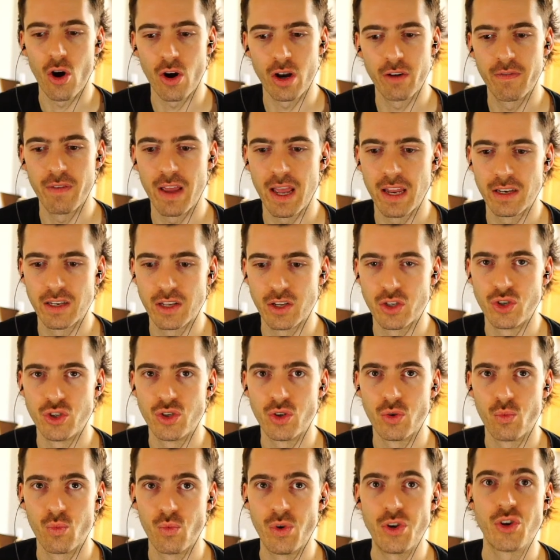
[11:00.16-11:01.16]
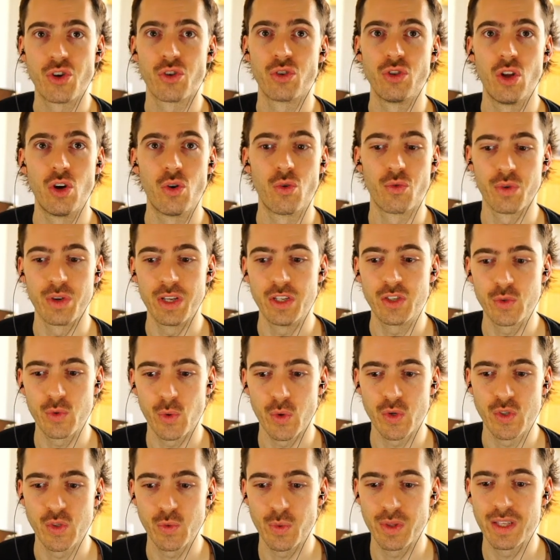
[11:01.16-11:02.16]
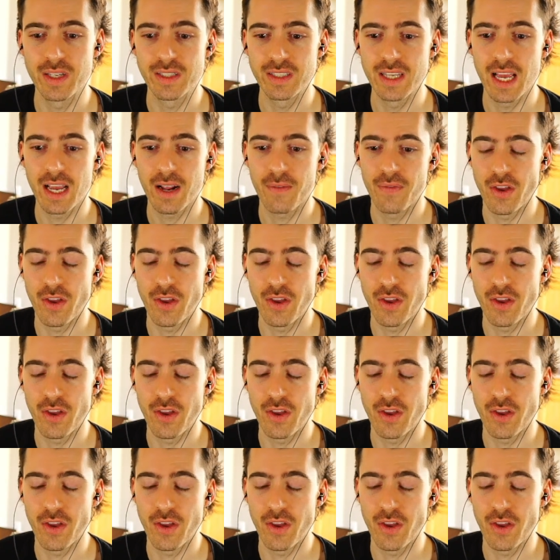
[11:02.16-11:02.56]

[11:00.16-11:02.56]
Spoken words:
advantage when you're low resources with this deck